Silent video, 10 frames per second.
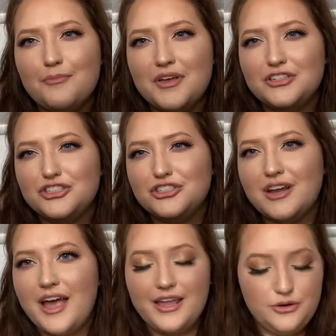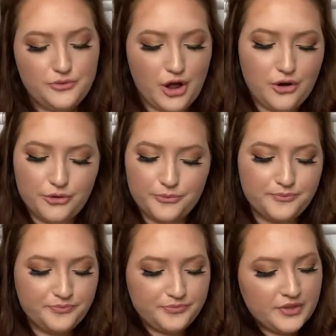much. I don't know.
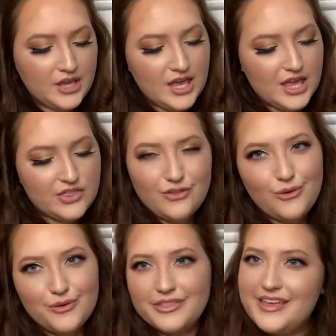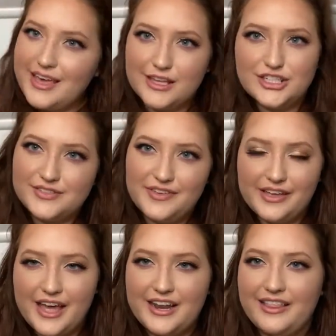The whole thing I just feel
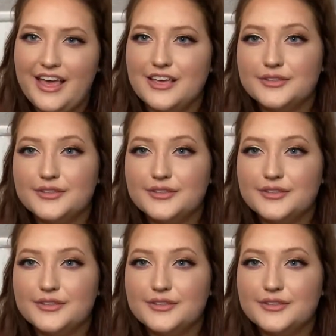kind of like